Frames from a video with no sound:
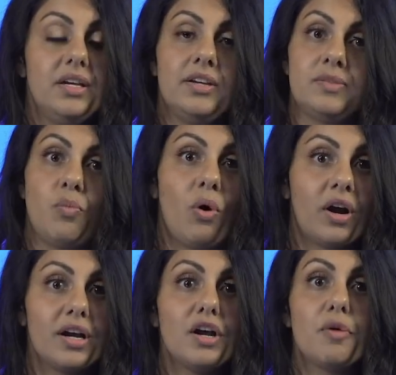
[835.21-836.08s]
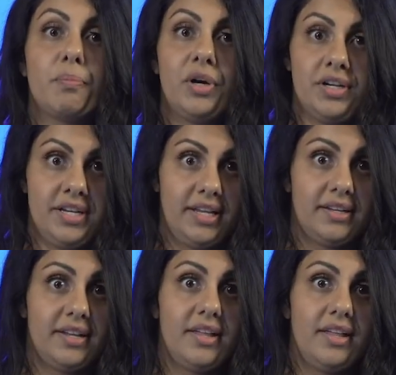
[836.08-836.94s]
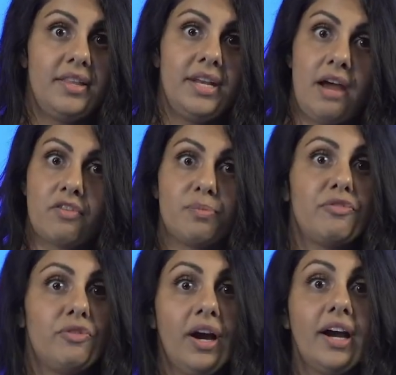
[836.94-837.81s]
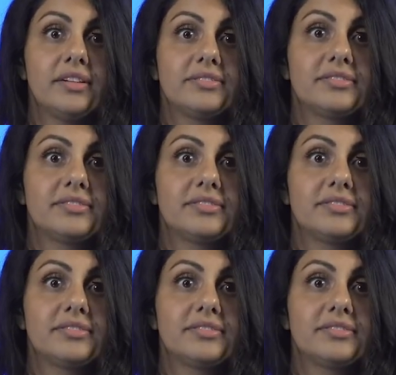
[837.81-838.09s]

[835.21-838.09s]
is more pertinent than ever before.